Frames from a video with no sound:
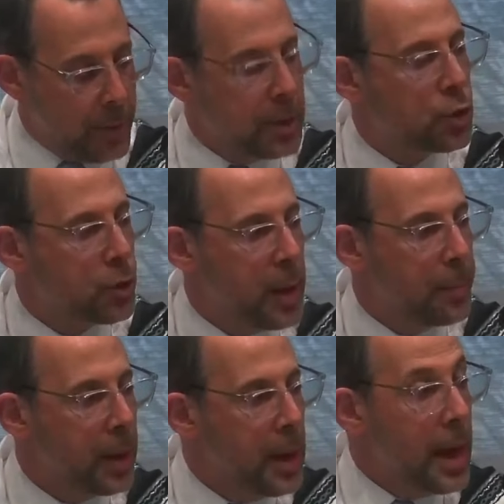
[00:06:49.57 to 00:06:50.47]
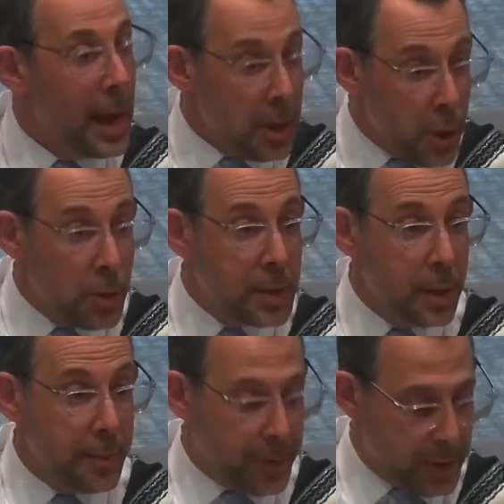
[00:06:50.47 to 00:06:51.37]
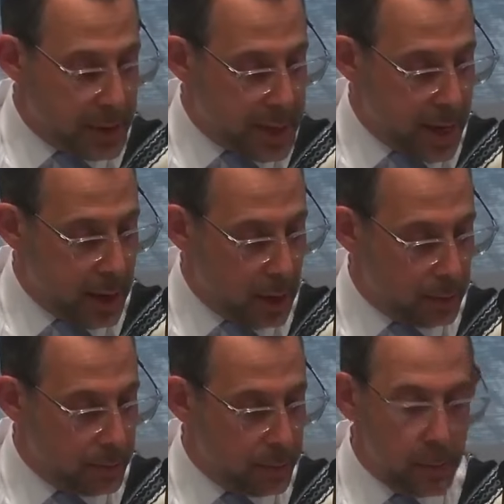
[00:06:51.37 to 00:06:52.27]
on the trip and use them for the Seder?